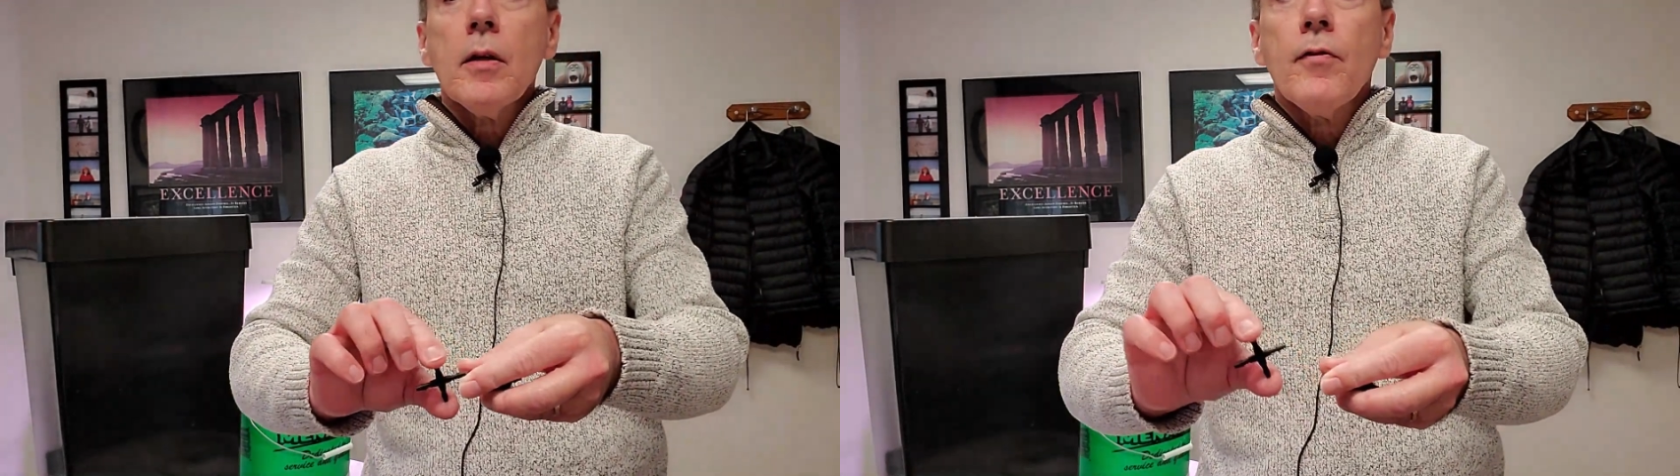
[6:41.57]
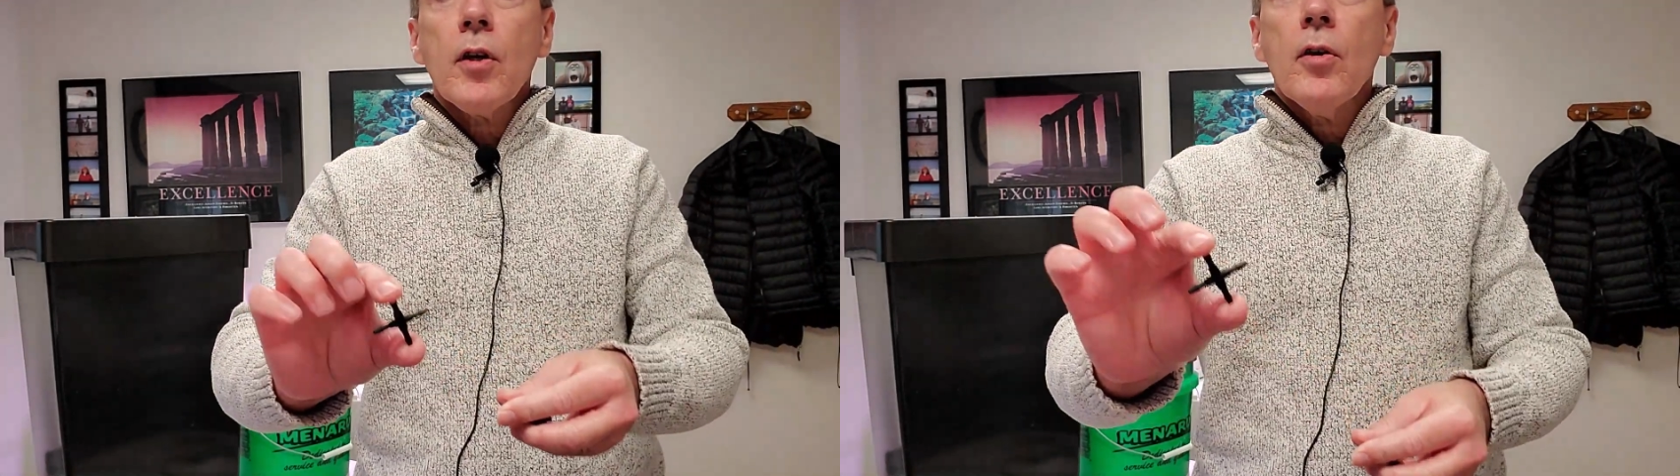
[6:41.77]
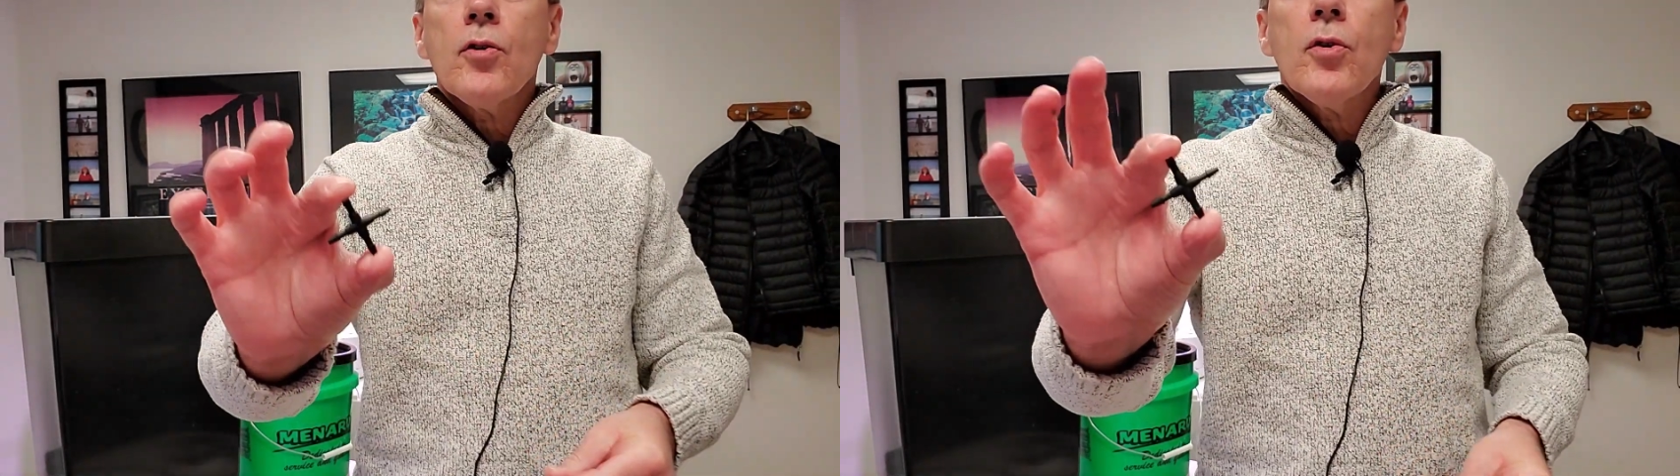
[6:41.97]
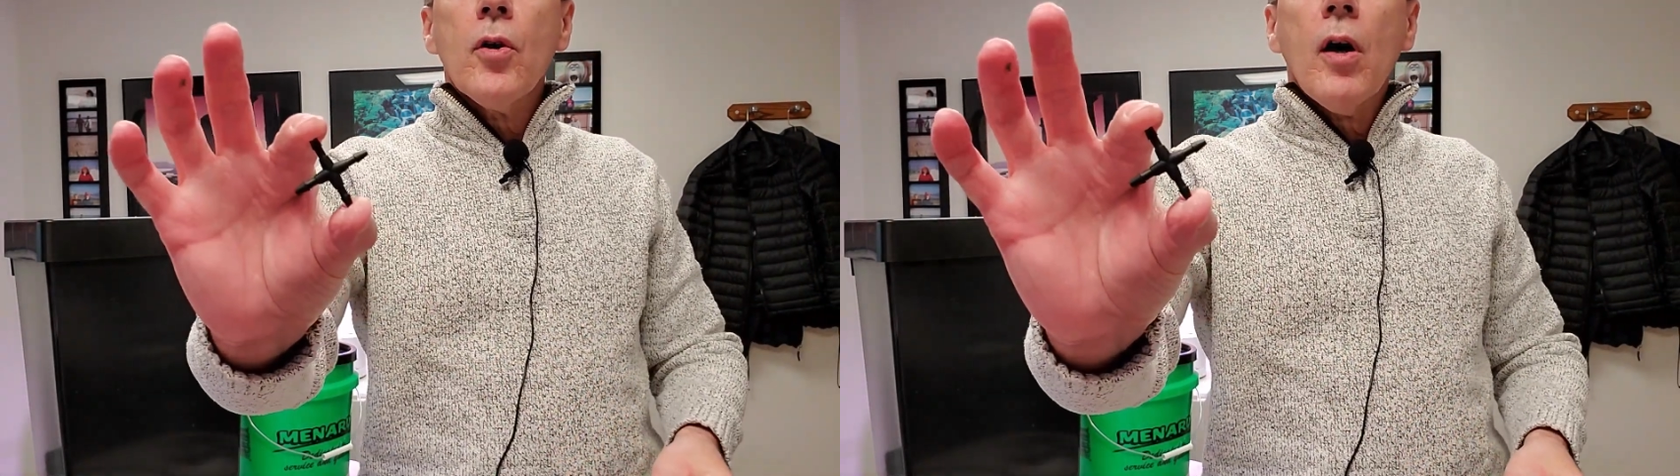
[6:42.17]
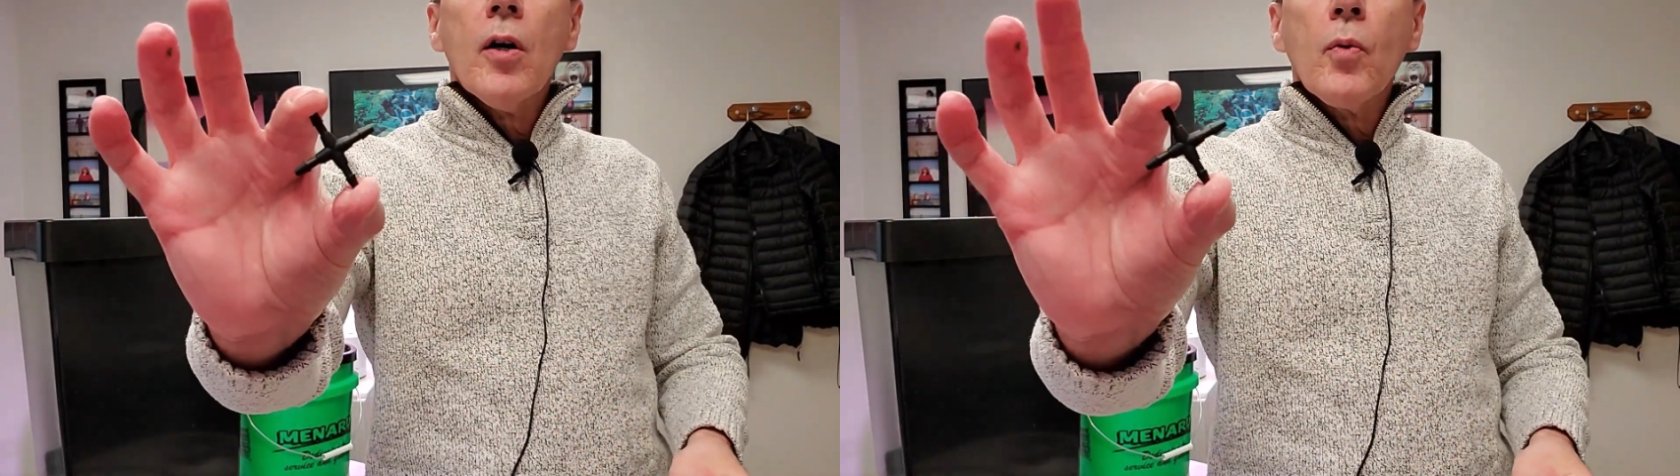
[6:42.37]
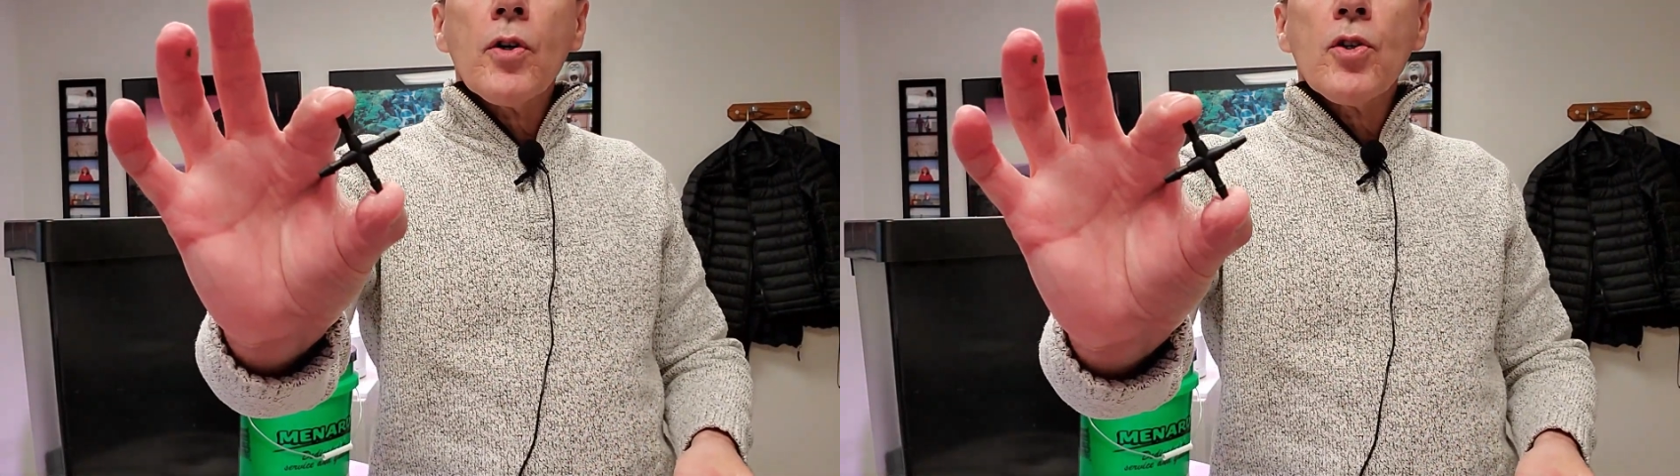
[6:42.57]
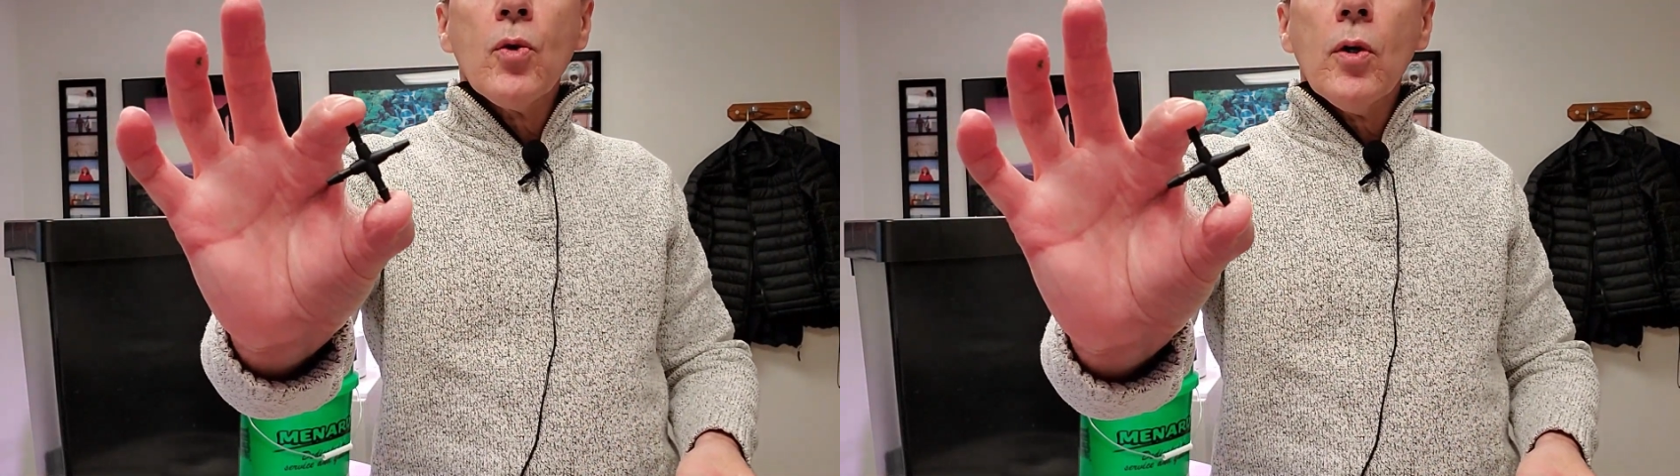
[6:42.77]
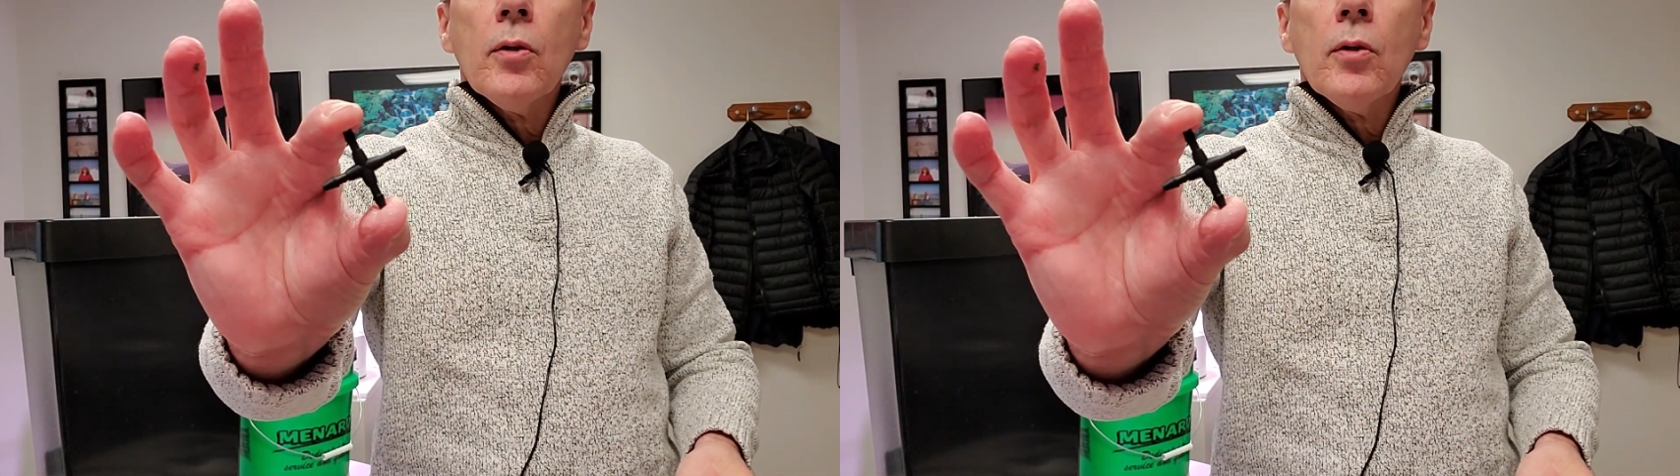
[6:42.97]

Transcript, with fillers: If you go to a hardware store,